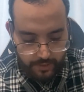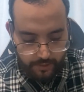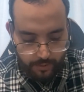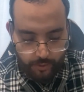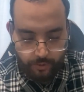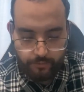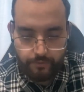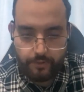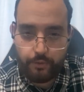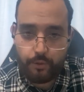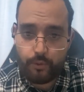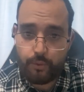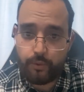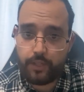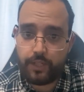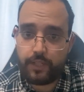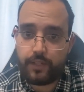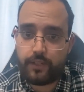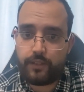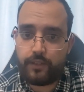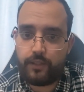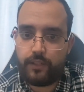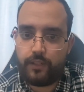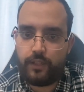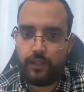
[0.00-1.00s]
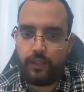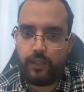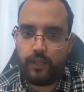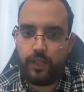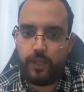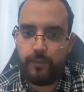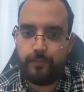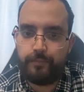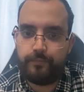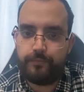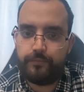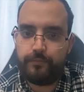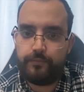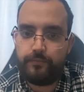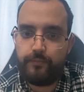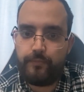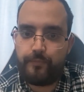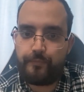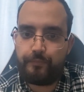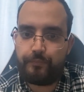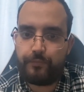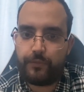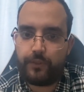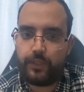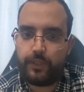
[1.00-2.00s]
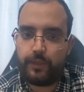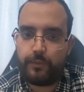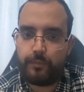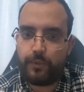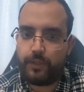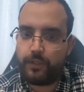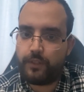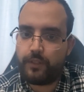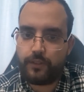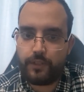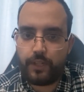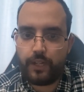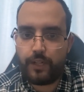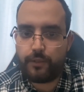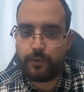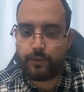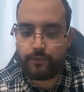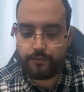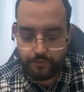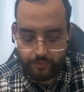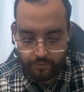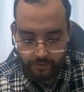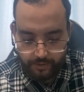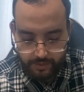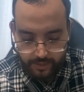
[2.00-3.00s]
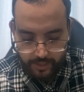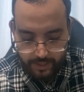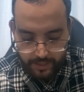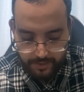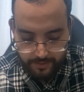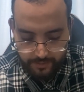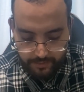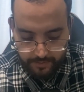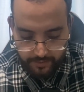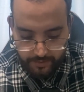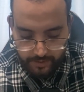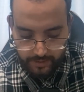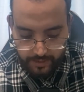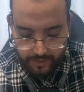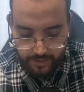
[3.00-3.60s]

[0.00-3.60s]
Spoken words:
or very quick presentation for clients.